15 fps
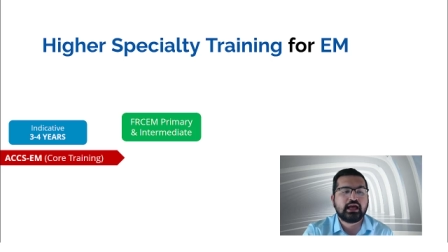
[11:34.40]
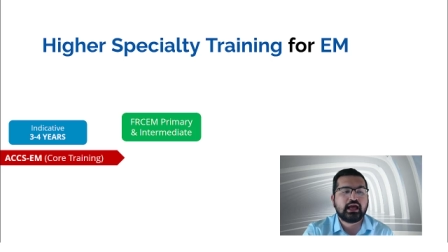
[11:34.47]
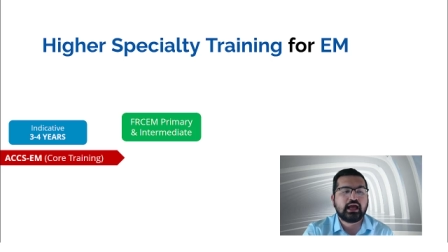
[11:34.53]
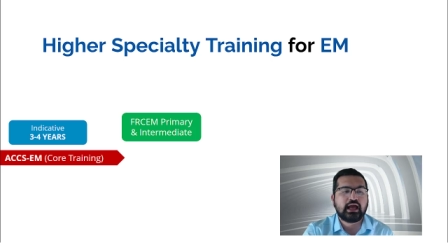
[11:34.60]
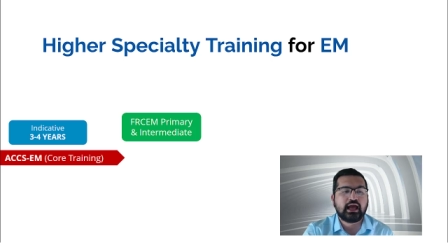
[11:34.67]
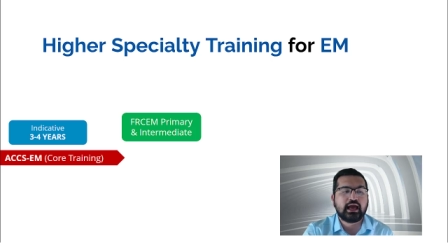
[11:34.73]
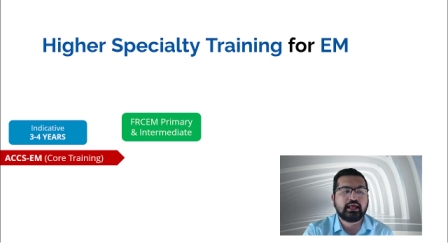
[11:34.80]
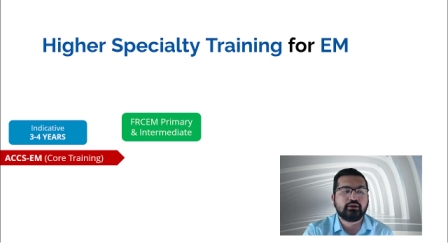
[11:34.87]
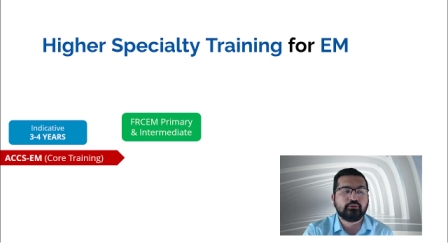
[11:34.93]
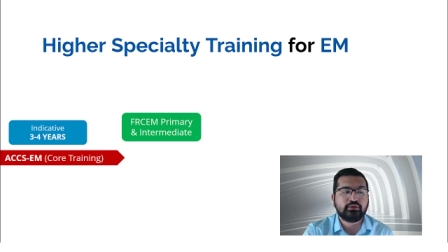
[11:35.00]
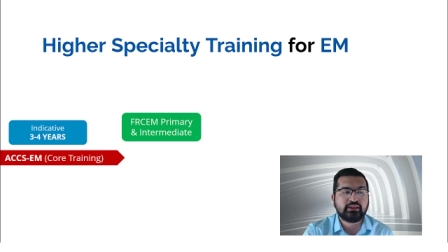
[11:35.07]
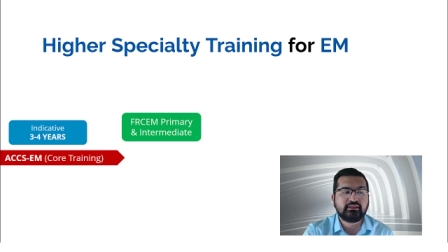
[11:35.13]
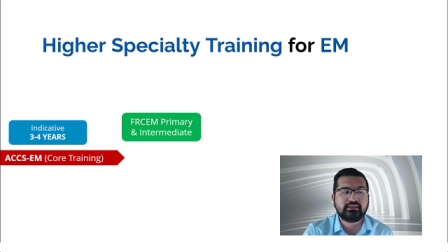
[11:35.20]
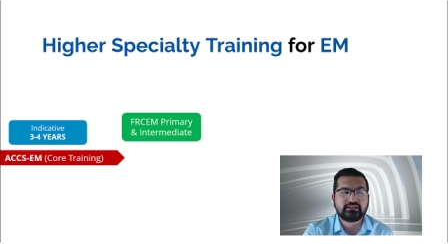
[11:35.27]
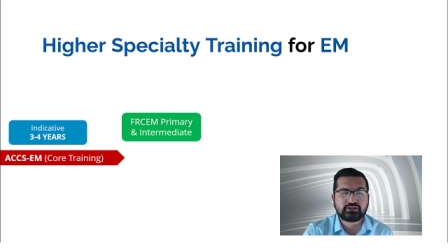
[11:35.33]
And
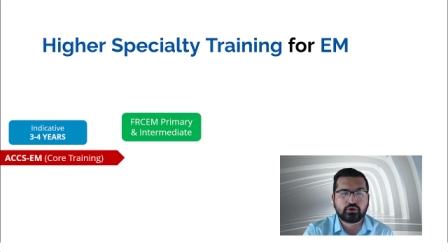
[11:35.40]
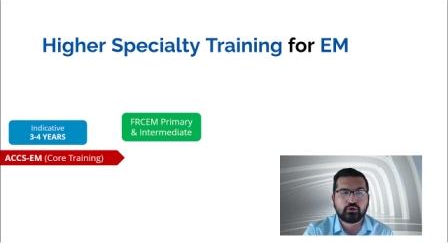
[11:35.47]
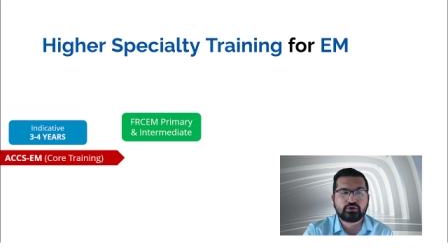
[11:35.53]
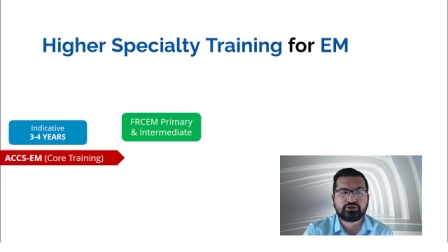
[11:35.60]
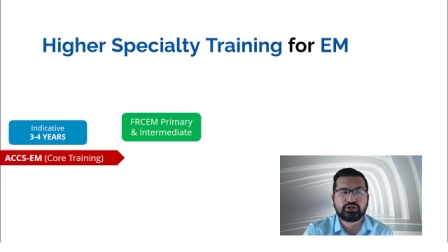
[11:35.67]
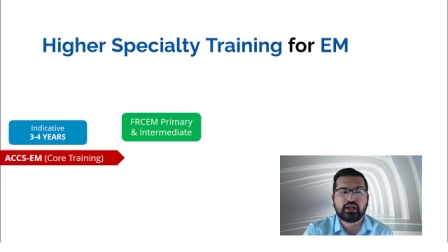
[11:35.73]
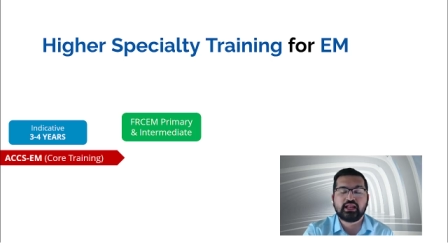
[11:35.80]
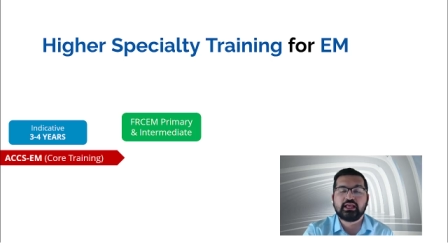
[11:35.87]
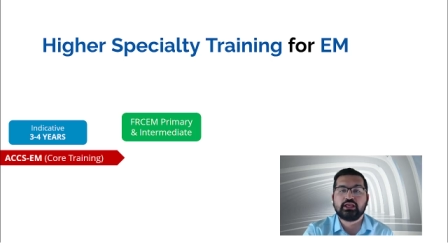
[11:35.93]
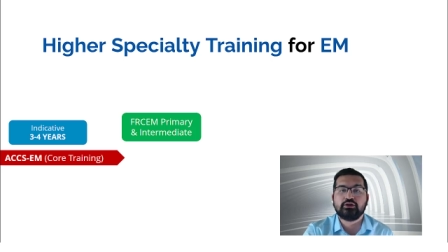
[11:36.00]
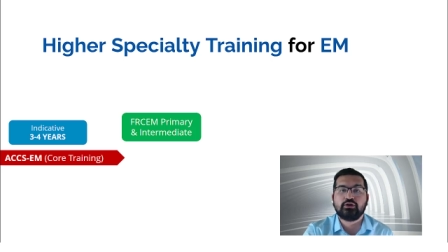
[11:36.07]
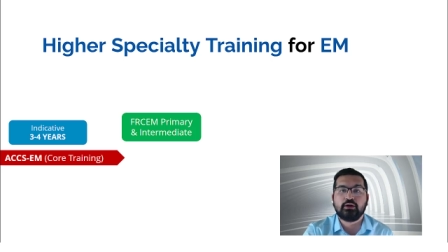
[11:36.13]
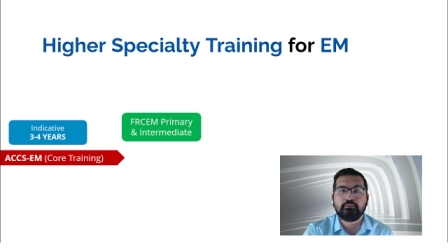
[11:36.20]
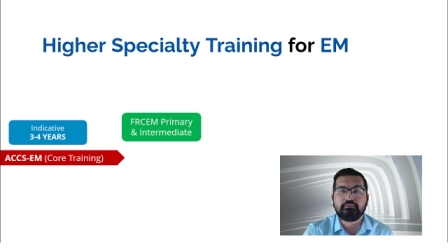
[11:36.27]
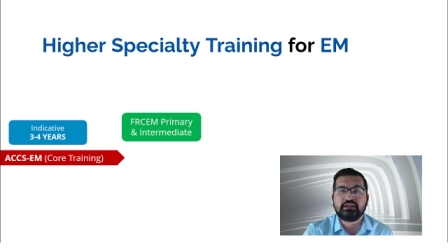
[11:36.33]
within this core training, you
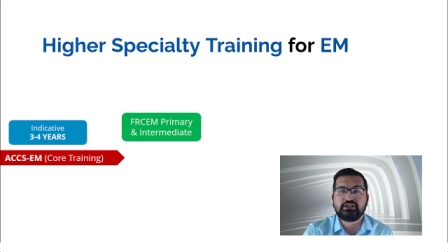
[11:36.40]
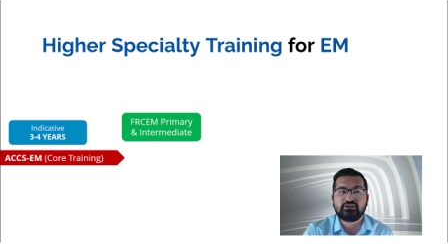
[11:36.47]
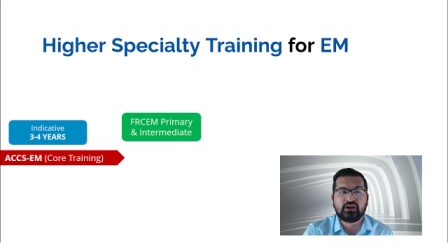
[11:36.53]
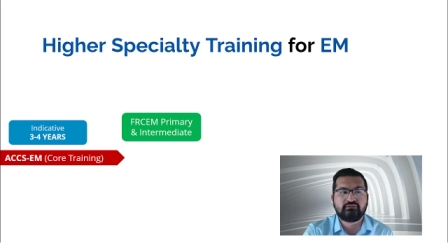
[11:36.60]
complete your